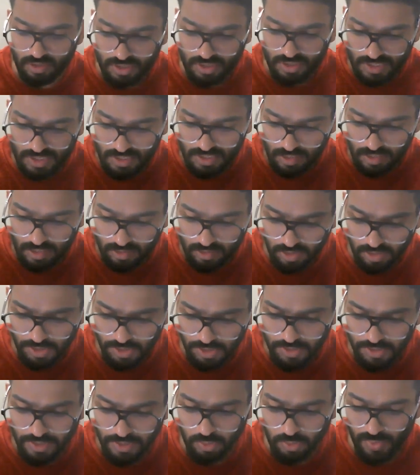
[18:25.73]

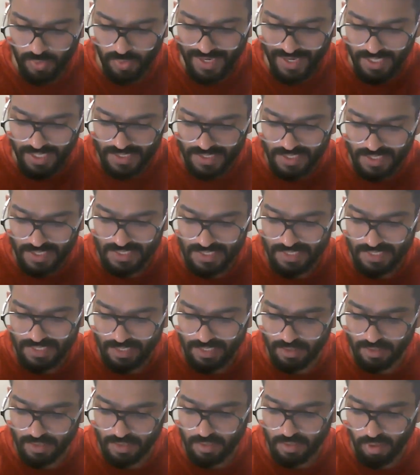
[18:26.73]
326
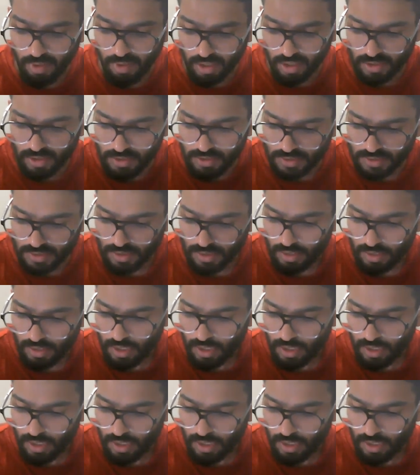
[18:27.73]
legal demands